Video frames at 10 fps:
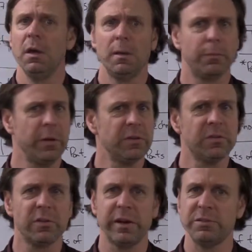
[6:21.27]
in
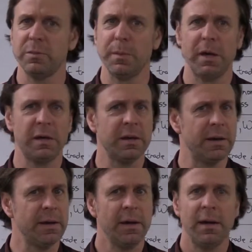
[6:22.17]
places like
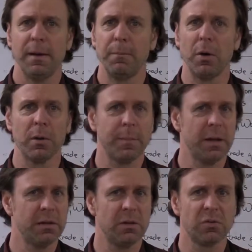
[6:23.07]
Jamaica and
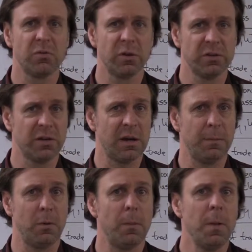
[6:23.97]
Barbados, for
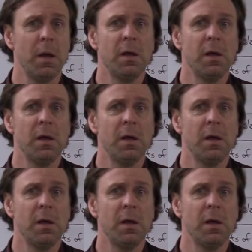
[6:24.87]
example,